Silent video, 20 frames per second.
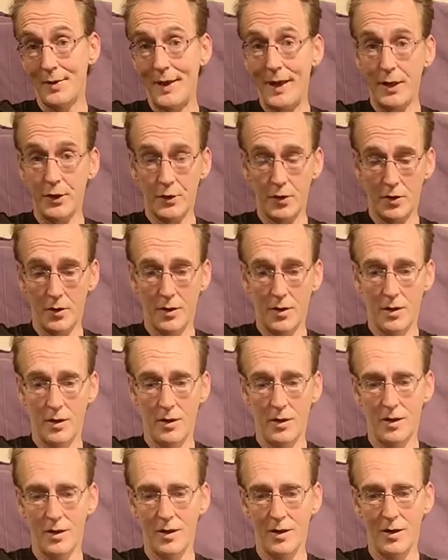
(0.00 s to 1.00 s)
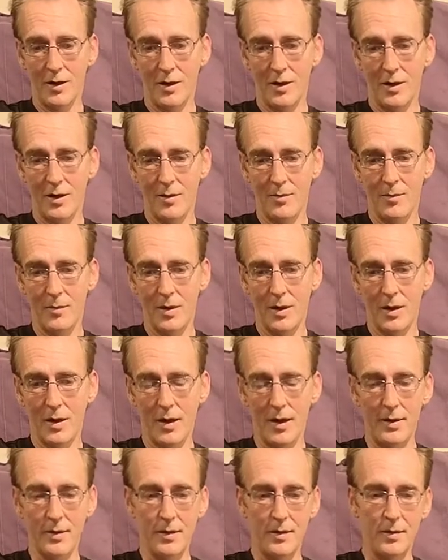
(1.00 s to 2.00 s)
about the nature, and
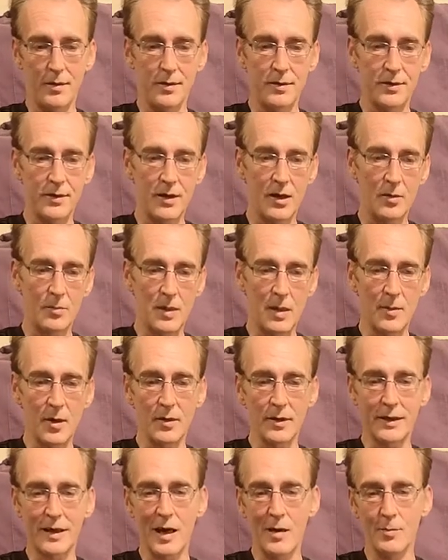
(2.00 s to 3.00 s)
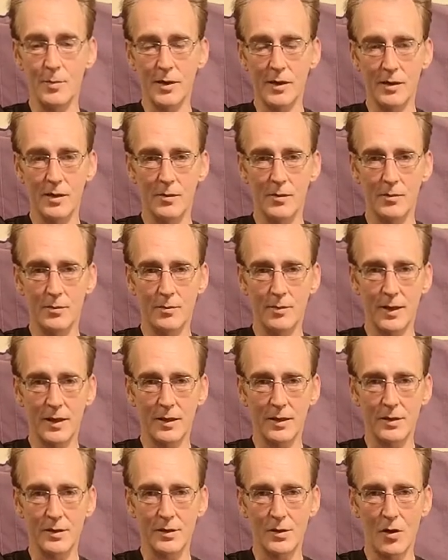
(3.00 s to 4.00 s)
it'll be about the camping
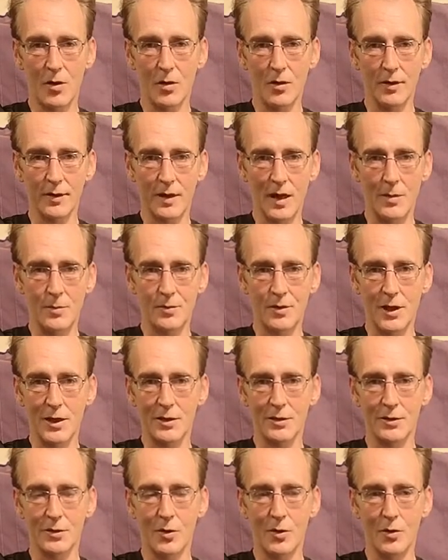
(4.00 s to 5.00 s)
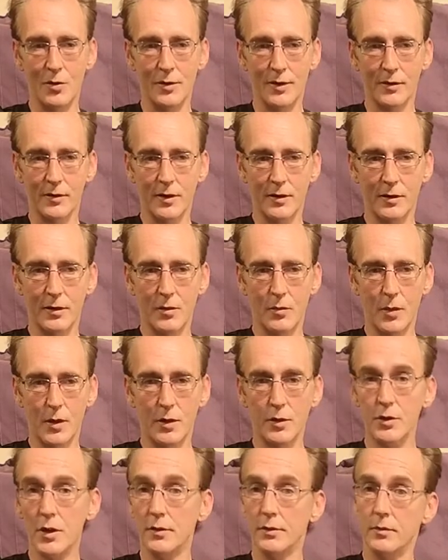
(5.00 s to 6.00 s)
because all the campsites on the Great Glen
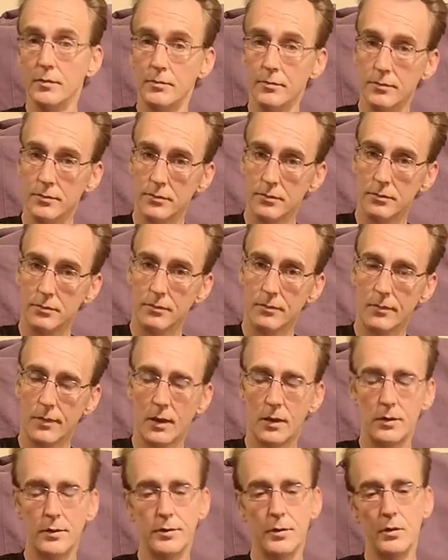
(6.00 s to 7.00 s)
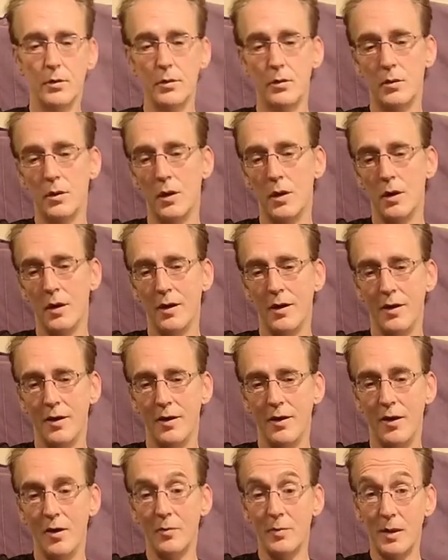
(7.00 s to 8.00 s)
are shut. So
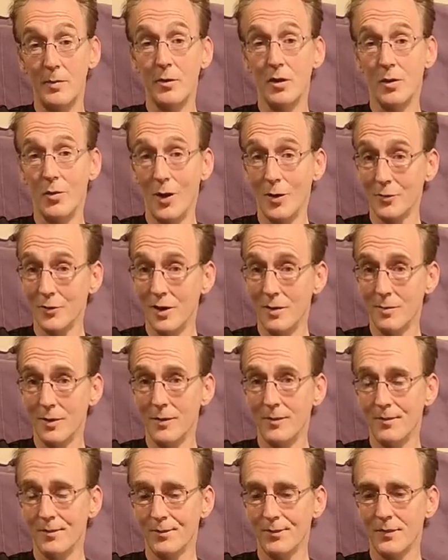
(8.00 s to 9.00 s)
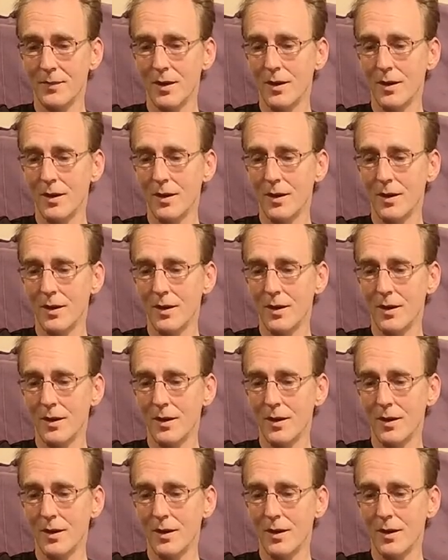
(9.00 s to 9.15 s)
it'll be about the wild camping.